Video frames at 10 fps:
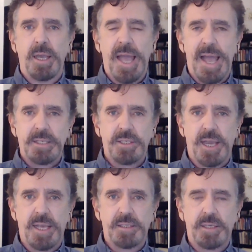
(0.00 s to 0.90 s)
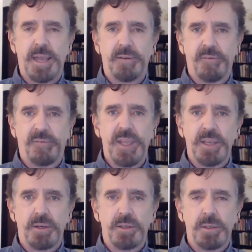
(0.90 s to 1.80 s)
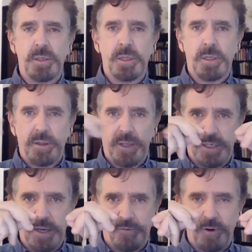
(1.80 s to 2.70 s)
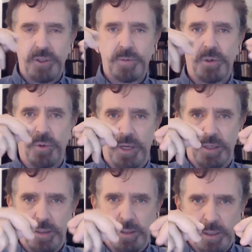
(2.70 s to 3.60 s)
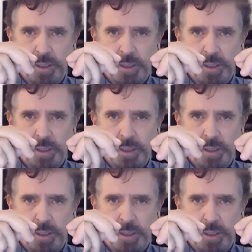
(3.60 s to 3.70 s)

access and feel the difference between